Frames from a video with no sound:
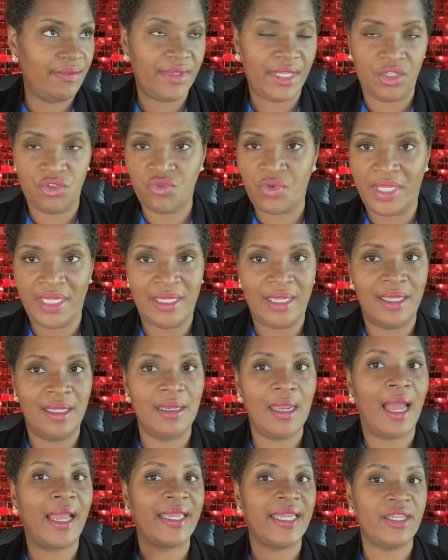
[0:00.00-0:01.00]
They drink it.
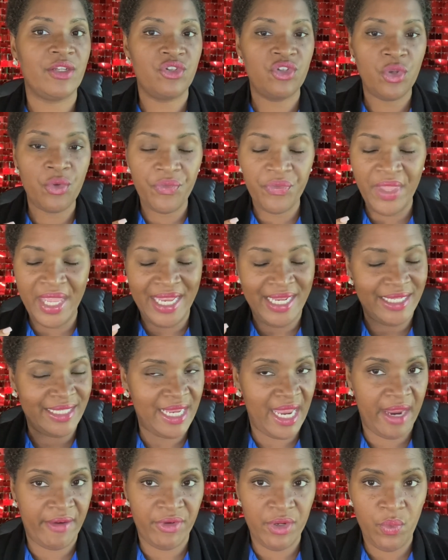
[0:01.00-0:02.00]
I get two things
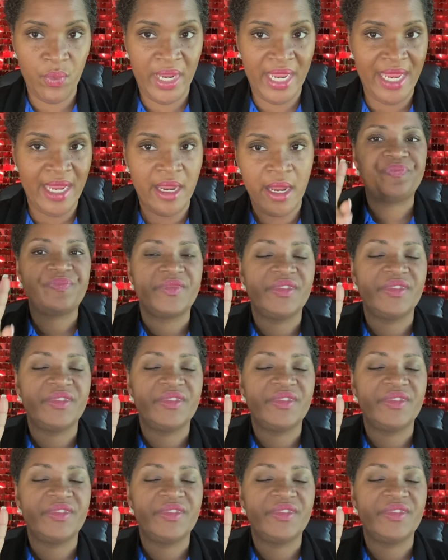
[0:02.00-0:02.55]
every week.